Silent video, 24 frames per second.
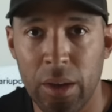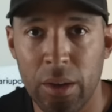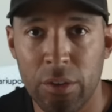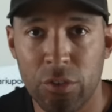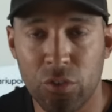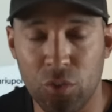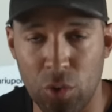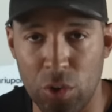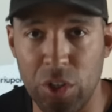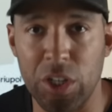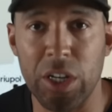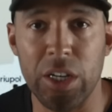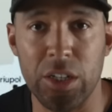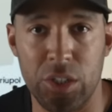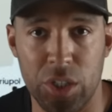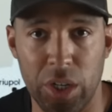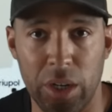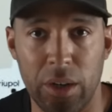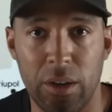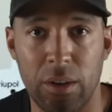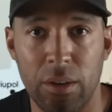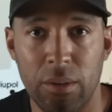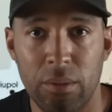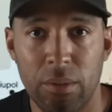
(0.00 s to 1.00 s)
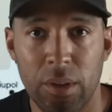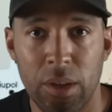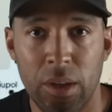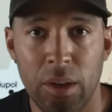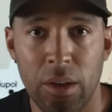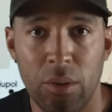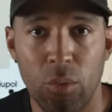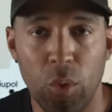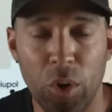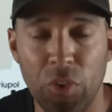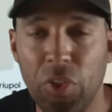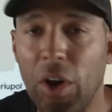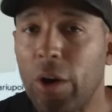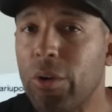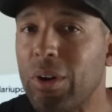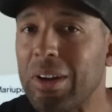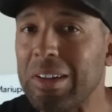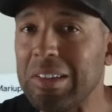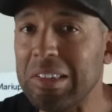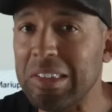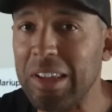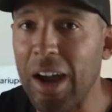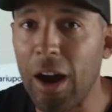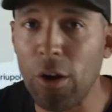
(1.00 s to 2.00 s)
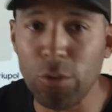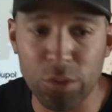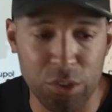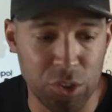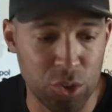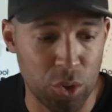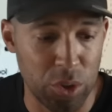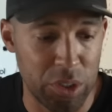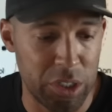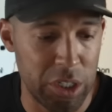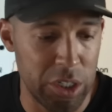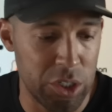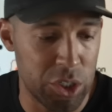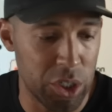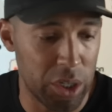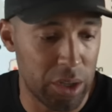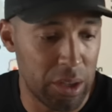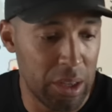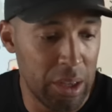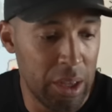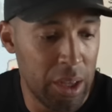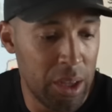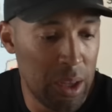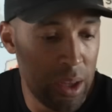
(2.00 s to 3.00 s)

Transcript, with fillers: strategic. Without a doubt strategic.